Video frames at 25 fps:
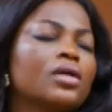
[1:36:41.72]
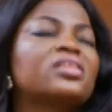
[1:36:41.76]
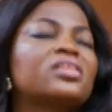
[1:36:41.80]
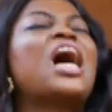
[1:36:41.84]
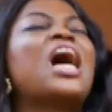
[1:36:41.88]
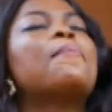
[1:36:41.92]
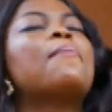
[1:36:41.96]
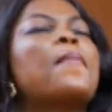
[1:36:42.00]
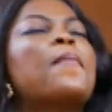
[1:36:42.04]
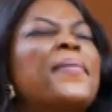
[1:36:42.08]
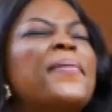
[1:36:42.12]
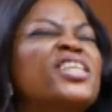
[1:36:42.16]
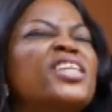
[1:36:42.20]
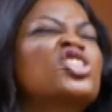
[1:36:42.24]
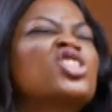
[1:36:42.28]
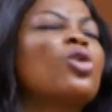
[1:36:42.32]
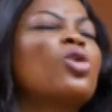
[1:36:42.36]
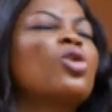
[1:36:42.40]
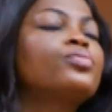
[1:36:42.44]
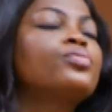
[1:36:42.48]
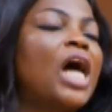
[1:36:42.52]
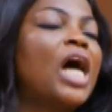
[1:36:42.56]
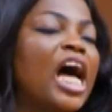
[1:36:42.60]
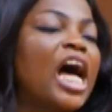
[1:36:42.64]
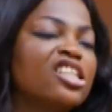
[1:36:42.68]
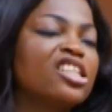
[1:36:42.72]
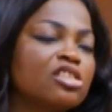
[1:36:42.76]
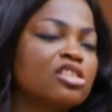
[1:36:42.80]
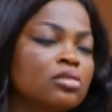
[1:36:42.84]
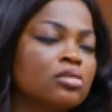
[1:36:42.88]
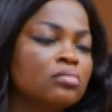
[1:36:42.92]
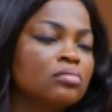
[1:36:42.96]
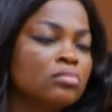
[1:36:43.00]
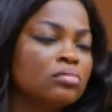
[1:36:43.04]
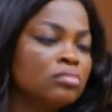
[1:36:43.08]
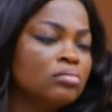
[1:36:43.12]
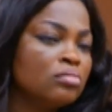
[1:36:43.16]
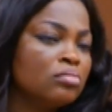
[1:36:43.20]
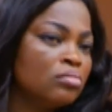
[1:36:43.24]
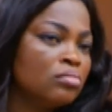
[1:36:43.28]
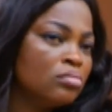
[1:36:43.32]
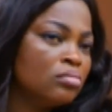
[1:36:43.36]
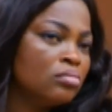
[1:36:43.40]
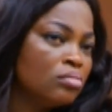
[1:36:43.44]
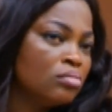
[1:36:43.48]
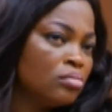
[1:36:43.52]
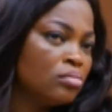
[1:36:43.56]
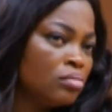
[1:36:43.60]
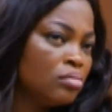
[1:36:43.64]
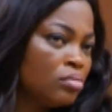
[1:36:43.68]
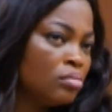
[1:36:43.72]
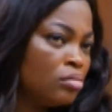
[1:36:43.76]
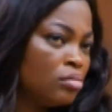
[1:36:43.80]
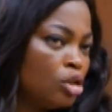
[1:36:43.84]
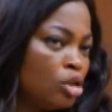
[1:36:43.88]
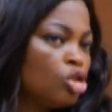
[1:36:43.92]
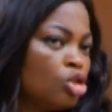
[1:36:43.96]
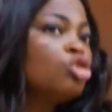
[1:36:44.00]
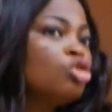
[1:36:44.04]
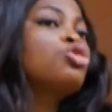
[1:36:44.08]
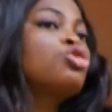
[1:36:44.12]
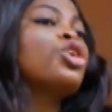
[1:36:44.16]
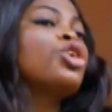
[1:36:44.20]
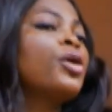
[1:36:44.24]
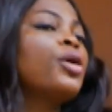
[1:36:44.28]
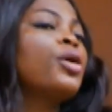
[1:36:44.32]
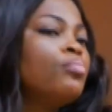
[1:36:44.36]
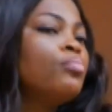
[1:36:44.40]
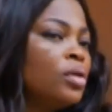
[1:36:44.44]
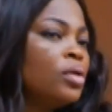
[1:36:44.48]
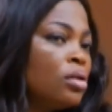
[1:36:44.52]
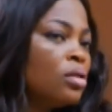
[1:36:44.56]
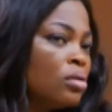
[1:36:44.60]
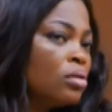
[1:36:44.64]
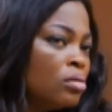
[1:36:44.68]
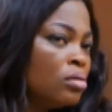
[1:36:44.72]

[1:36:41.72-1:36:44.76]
Damn, Pastor God! Did you train me?